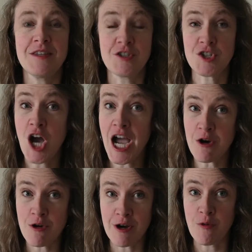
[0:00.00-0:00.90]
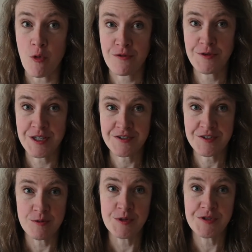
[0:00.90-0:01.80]
tire of Orpheus,
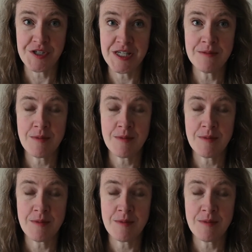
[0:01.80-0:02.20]
you will see,